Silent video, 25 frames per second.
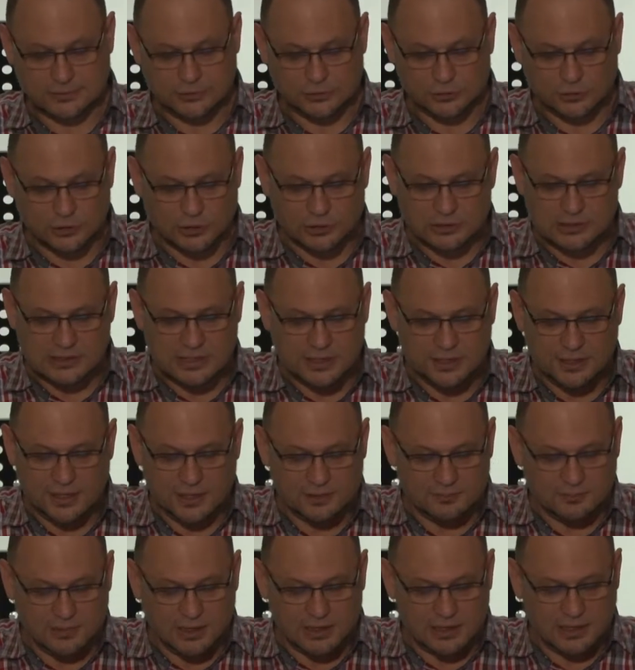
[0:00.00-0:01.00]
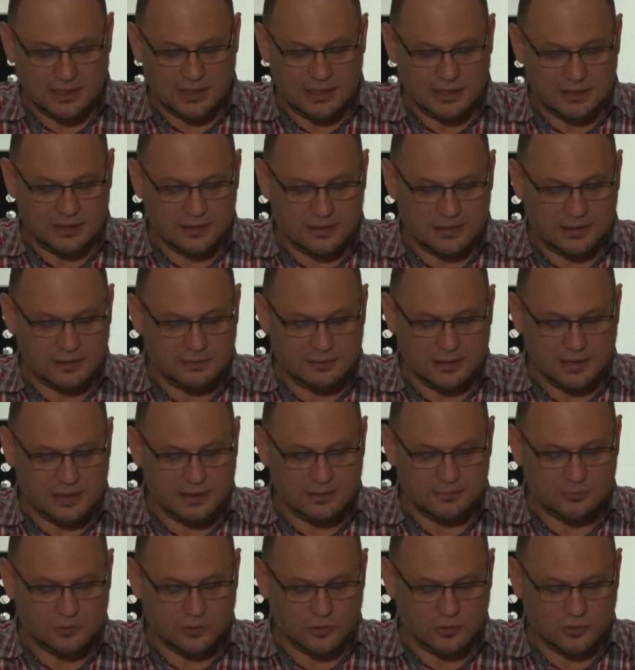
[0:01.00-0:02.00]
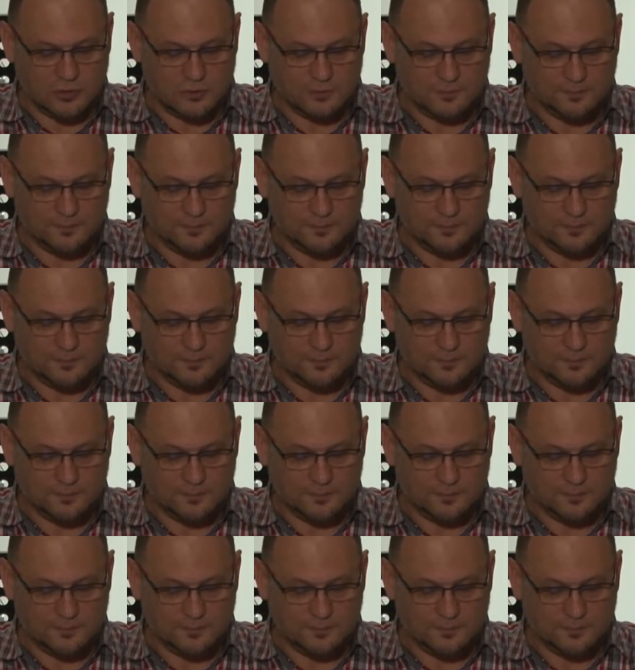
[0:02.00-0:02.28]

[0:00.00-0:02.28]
You don't see that money uh, anymore.